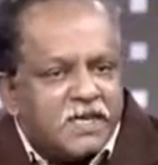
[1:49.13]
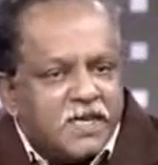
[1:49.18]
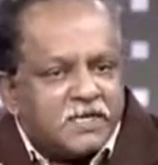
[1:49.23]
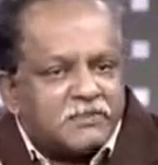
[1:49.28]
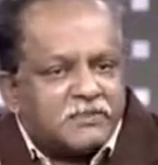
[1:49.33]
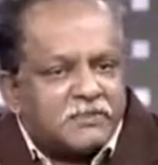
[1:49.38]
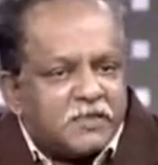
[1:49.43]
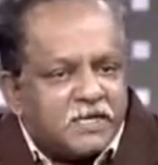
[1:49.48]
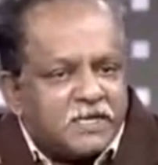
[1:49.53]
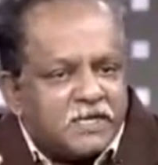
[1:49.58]

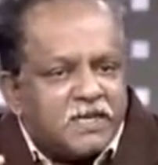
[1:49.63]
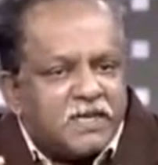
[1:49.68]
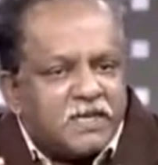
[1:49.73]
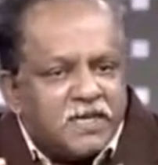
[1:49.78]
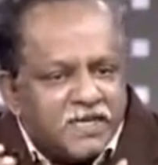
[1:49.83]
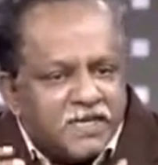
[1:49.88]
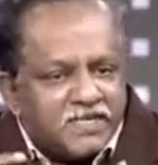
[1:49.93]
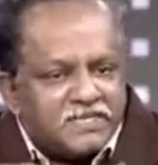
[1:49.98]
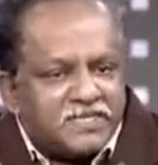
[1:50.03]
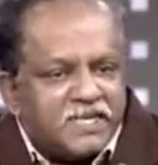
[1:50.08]
actually
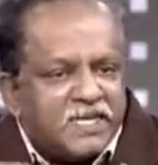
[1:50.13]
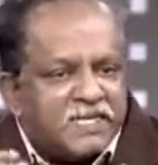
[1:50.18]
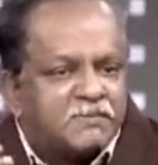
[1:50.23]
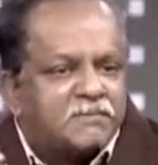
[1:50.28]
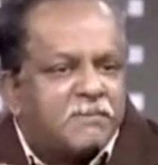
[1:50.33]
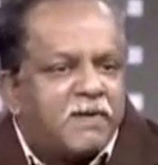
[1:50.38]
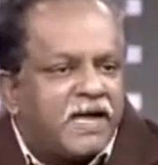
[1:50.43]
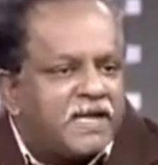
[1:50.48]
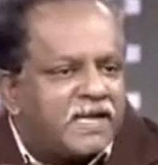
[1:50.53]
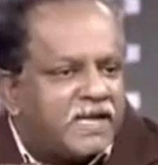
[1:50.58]
NHA
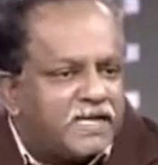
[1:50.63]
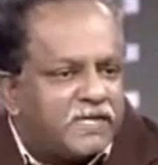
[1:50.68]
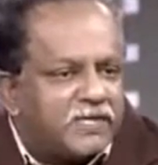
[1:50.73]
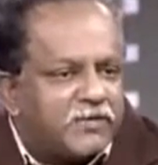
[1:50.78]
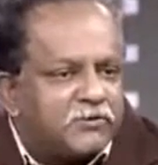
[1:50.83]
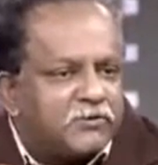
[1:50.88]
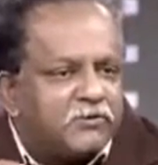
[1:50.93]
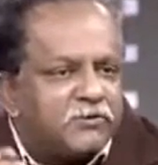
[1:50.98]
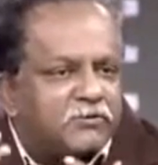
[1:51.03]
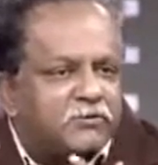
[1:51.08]
is
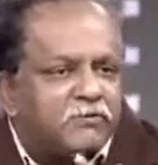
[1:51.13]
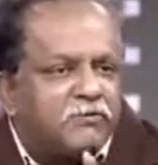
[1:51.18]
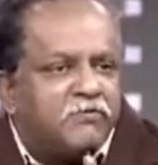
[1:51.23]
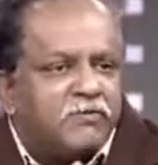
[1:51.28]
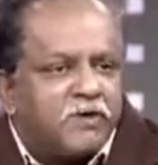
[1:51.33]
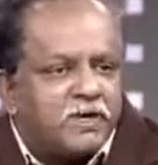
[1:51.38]
mandated to do